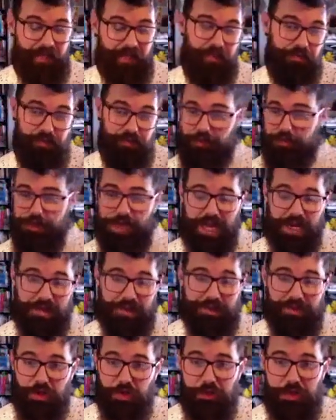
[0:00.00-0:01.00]
You care
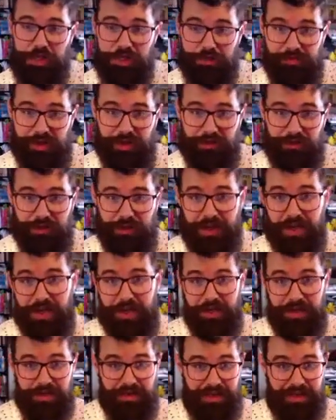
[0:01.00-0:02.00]
so much about
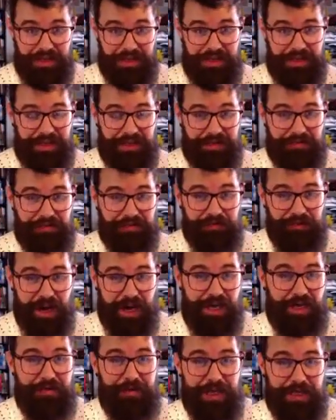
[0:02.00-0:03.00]
the
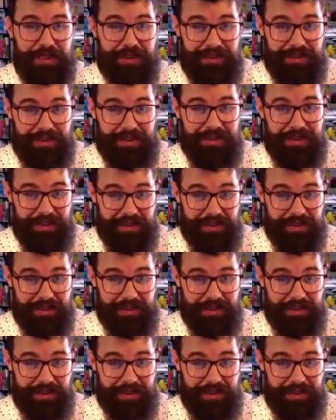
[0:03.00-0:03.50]
environment,